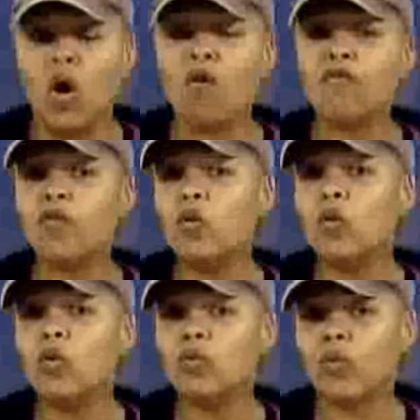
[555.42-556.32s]
a
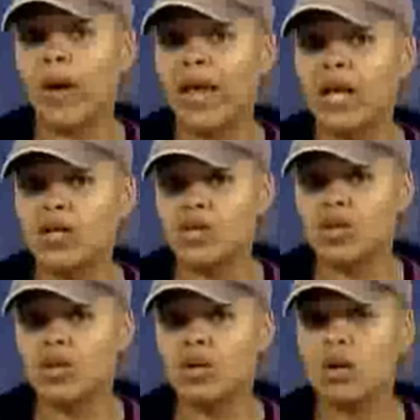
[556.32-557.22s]
full
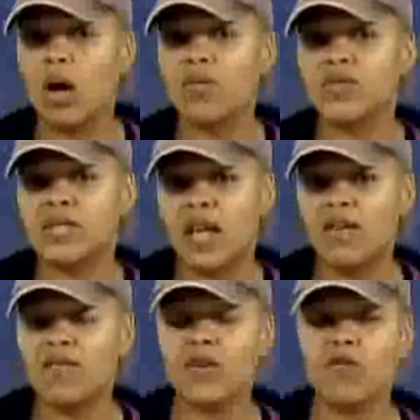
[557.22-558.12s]
range of
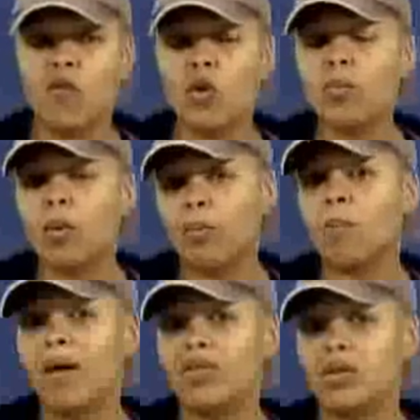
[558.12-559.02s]
safe and affordable
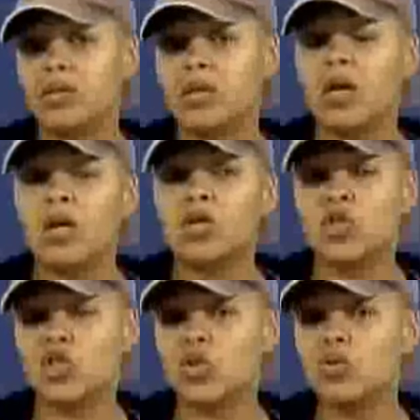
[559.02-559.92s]
birth methods
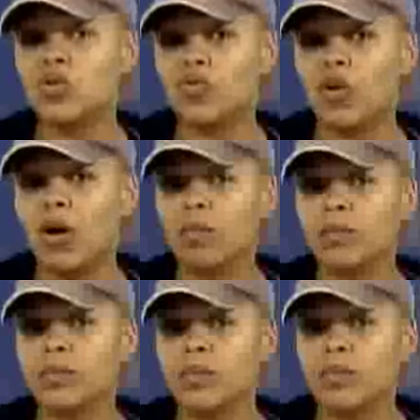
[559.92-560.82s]
to choose
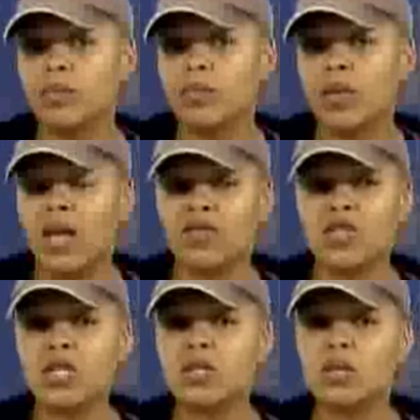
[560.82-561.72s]
from? If
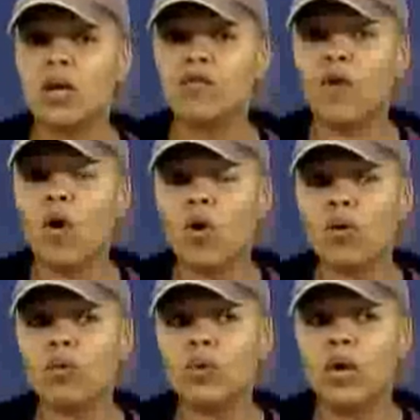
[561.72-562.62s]
she's
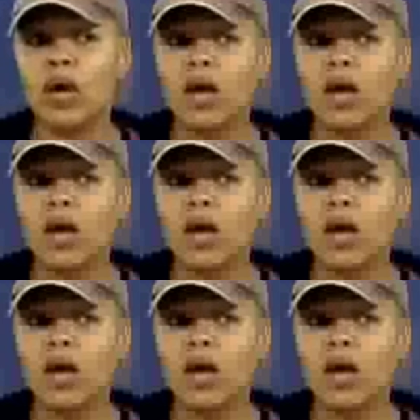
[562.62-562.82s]
going